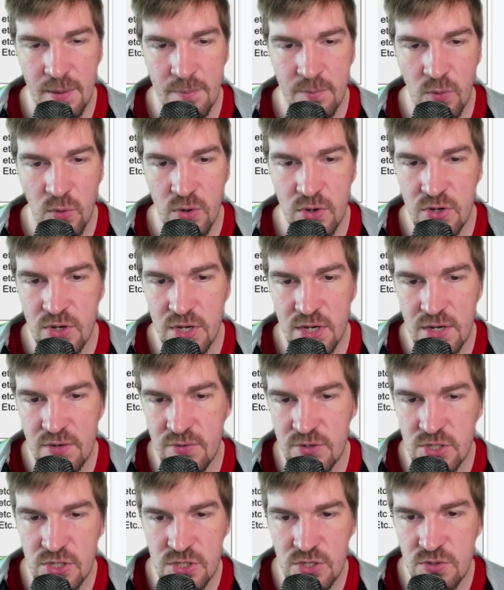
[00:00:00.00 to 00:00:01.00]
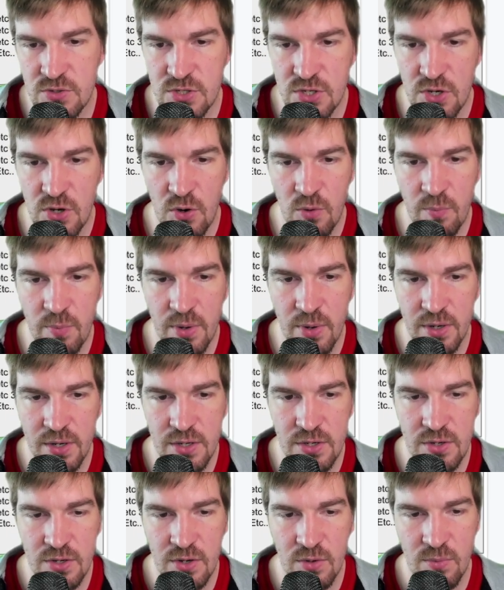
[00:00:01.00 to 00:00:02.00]
Or you could even just use a
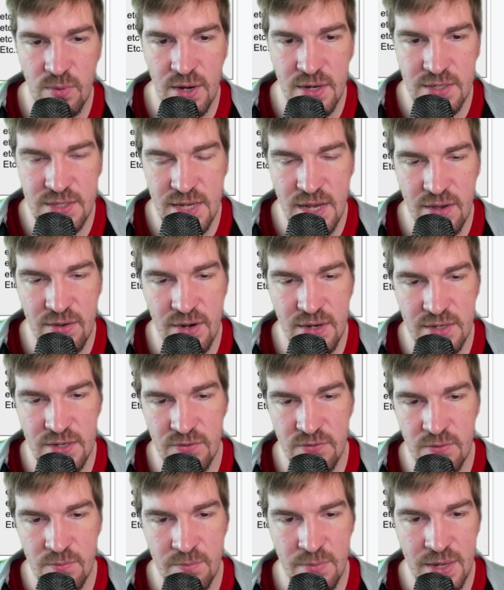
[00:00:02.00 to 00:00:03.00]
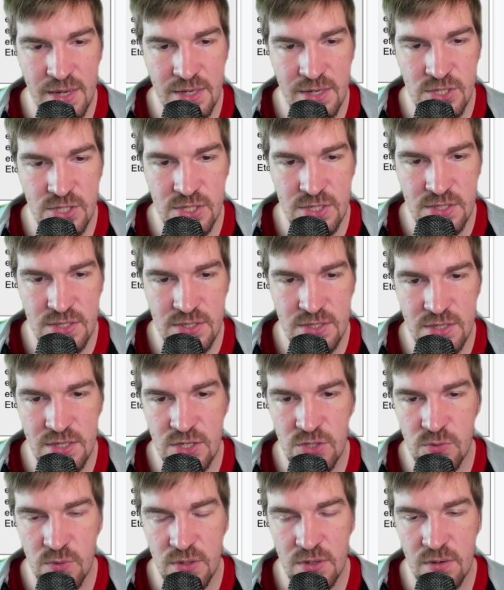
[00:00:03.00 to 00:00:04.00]
notebook, and you could write down on different pages
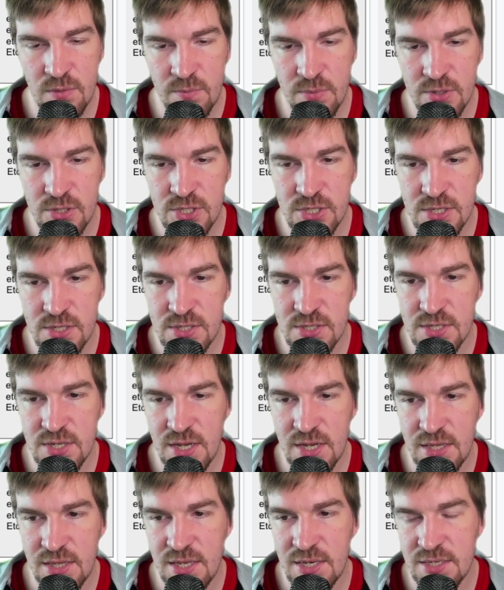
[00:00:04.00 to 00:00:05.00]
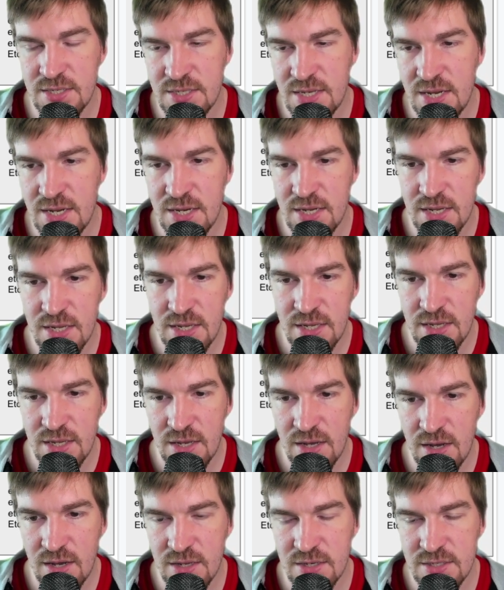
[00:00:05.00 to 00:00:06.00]
each one of your pushes and then take
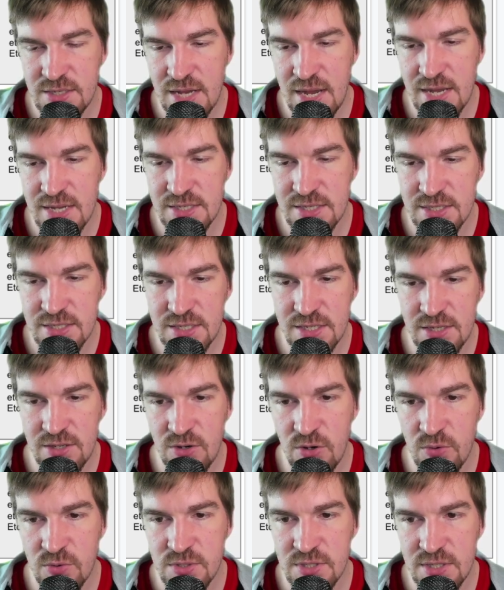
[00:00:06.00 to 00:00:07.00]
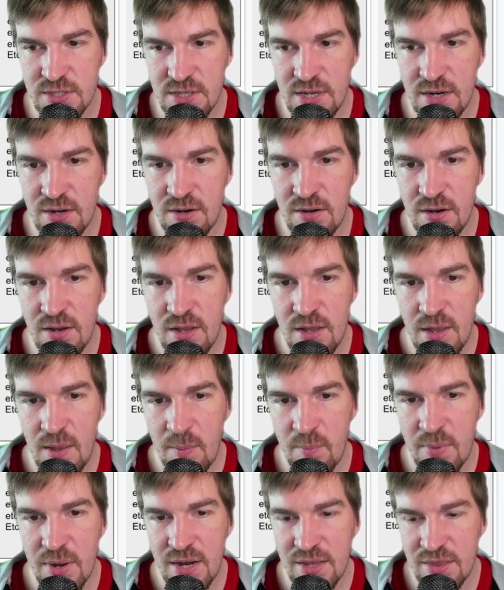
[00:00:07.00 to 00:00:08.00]
tasks and notes in there.
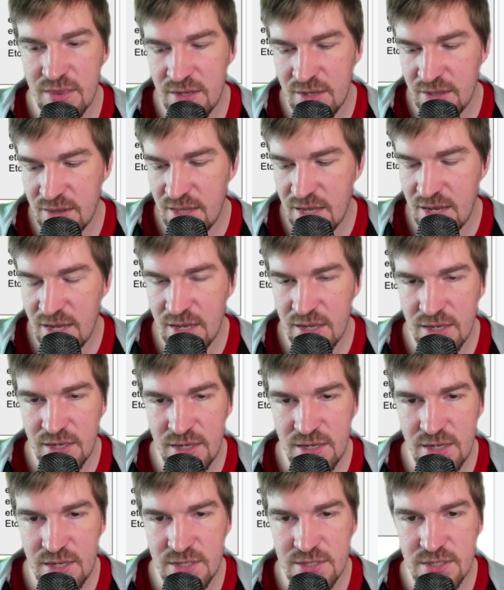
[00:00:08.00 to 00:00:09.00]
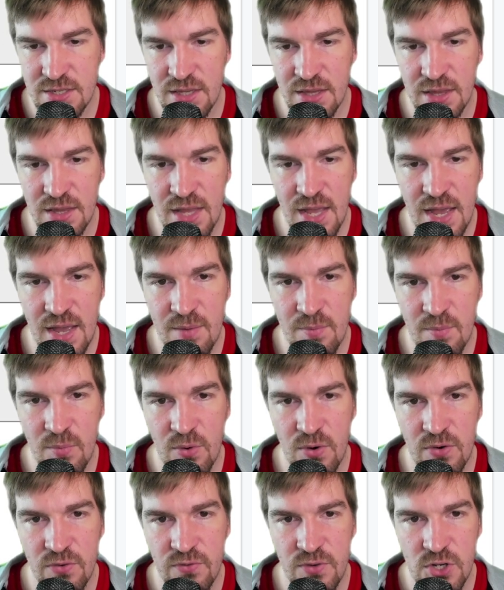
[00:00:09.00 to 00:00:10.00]
But I think that it's a
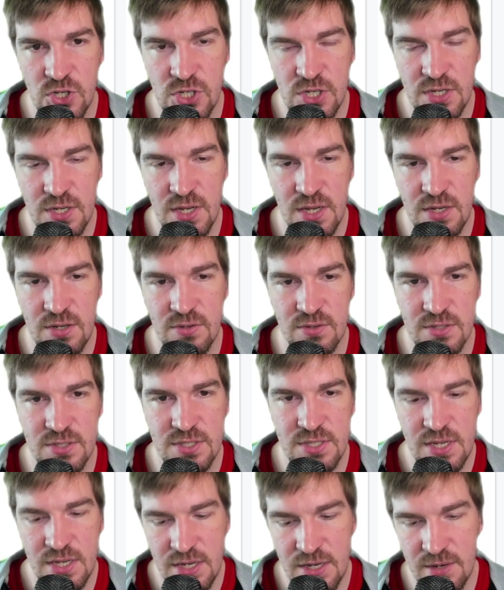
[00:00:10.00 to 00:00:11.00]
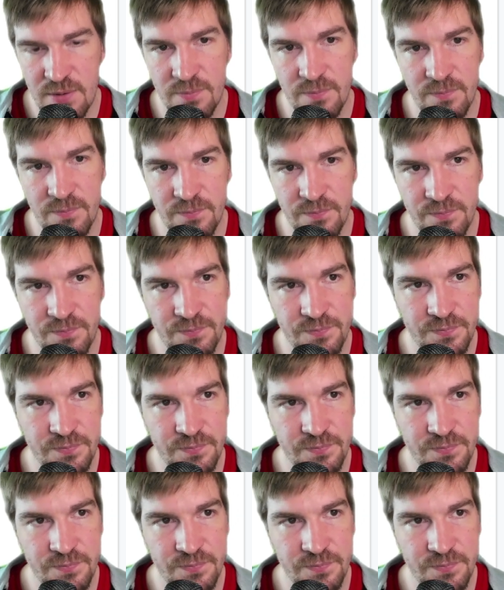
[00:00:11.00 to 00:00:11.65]
lot more efficient, and you'll see.